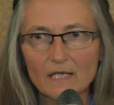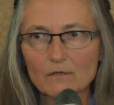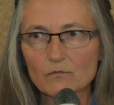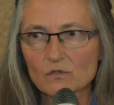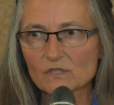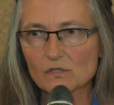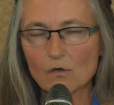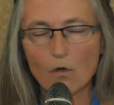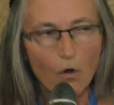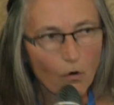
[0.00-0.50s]
I
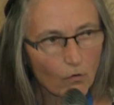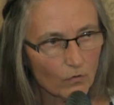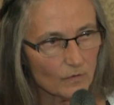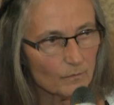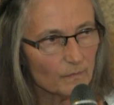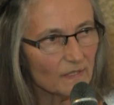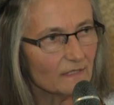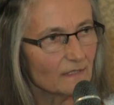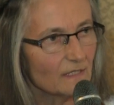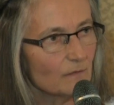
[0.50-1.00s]
was
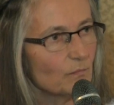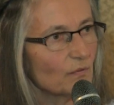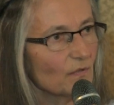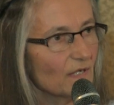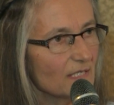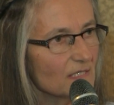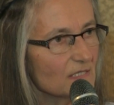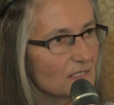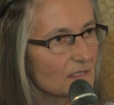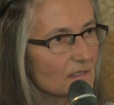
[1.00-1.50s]
horribly
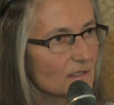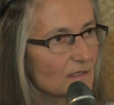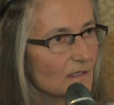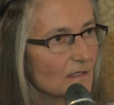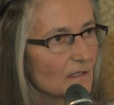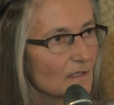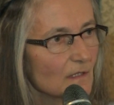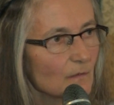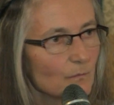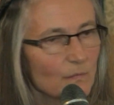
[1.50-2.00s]
depressed
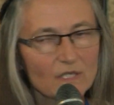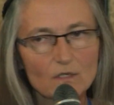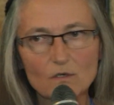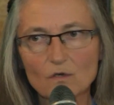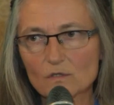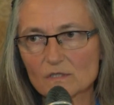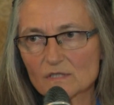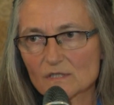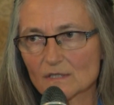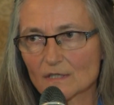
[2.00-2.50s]

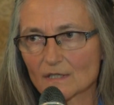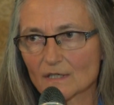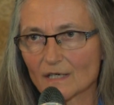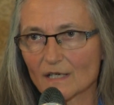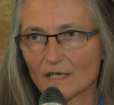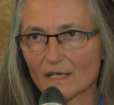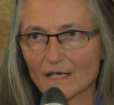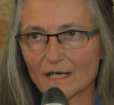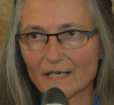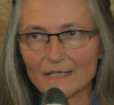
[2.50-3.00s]
because
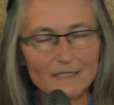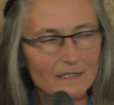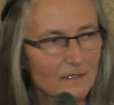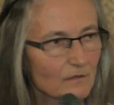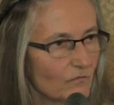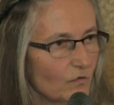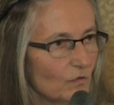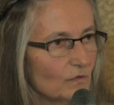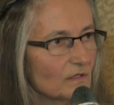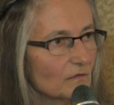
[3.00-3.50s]
I
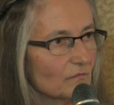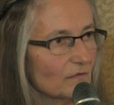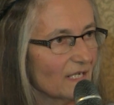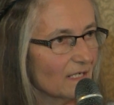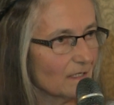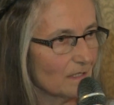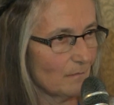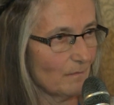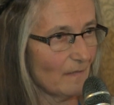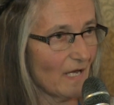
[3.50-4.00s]
didn't want to
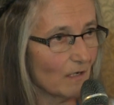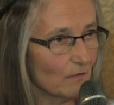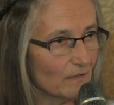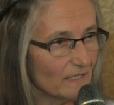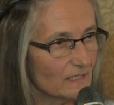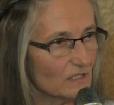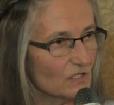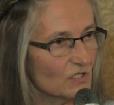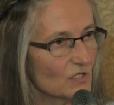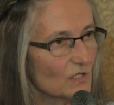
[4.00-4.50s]
wreck a
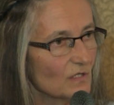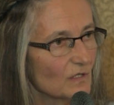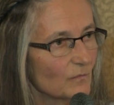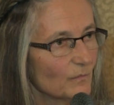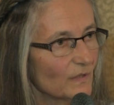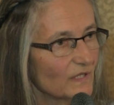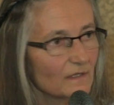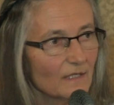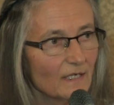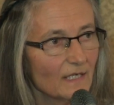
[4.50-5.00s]
marriage,
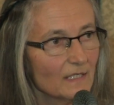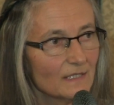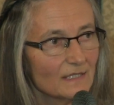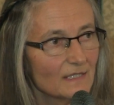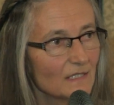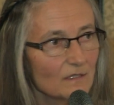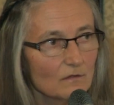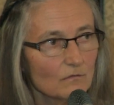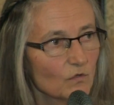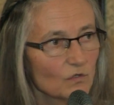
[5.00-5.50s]
but I
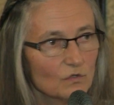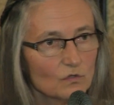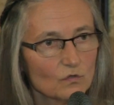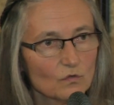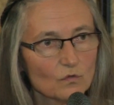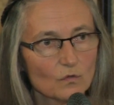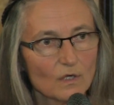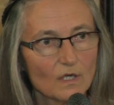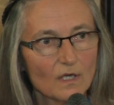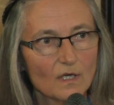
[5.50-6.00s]
didn't want
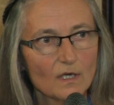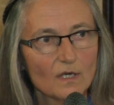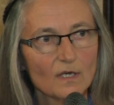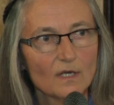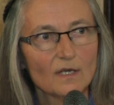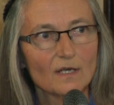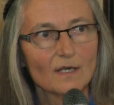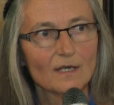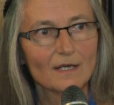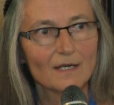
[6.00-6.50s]
to
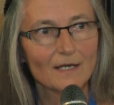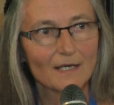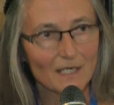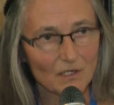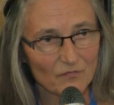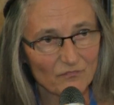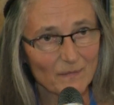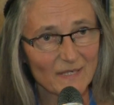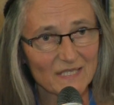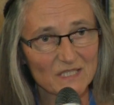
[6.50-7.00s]

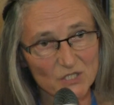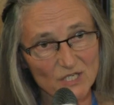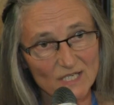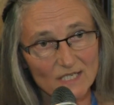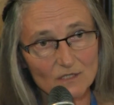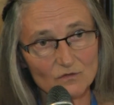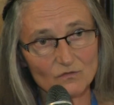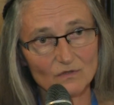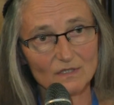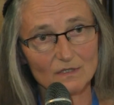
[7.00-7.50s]
have my
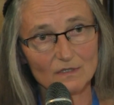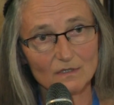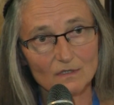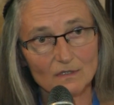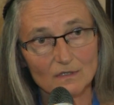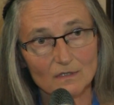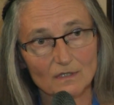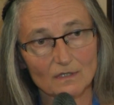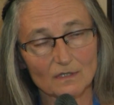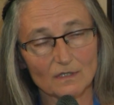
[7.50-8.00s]

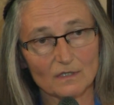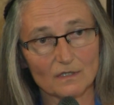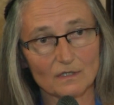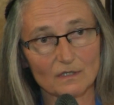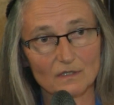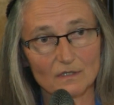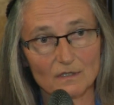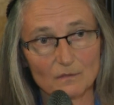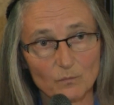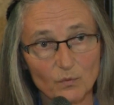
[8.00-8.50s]
children
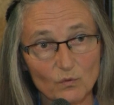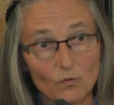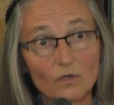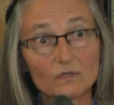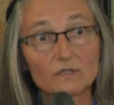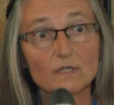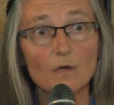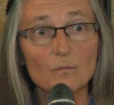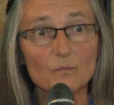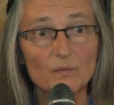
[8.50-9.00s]

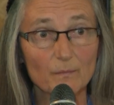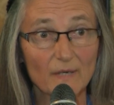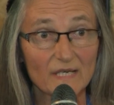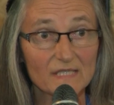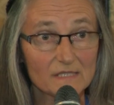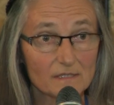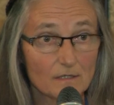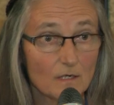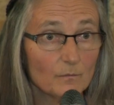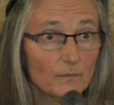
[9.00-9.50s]
brought up
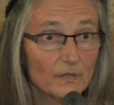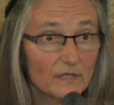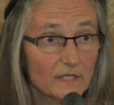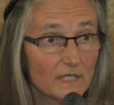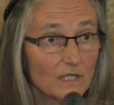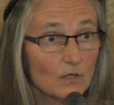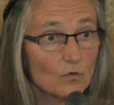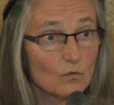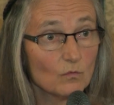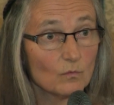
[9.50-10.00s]
by
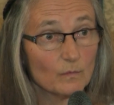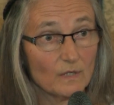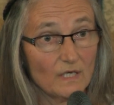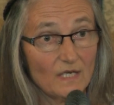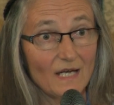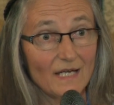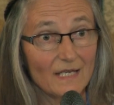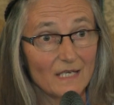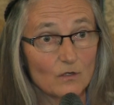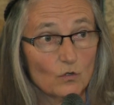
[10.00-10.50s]
somebody whom
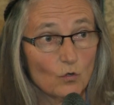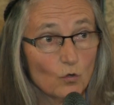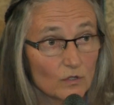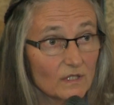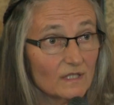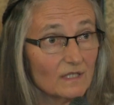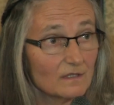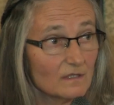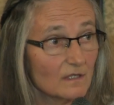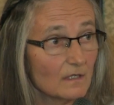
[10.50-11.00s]
I
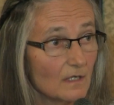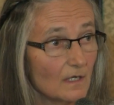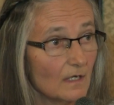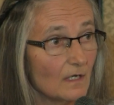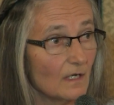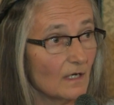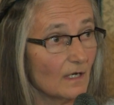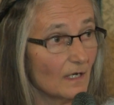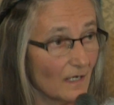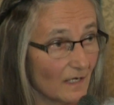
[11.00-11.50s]
couldn't
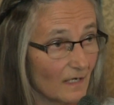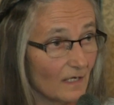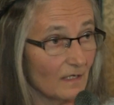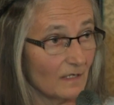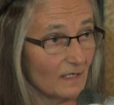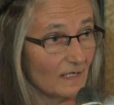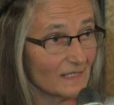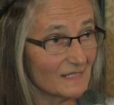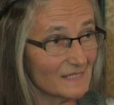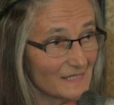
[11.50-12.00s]

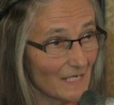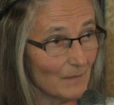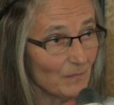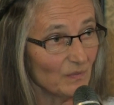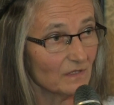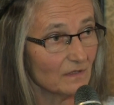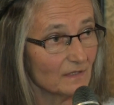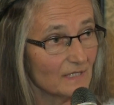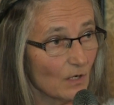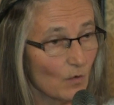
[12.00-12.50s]

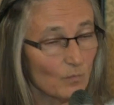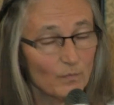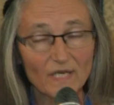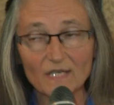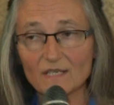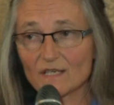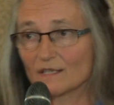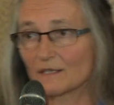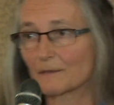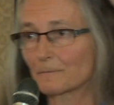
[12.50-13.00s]
accept the
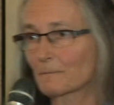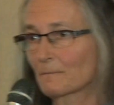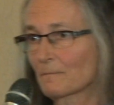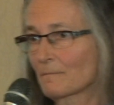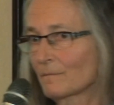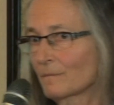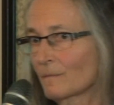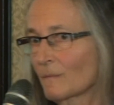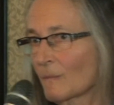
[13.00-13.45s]
opinion.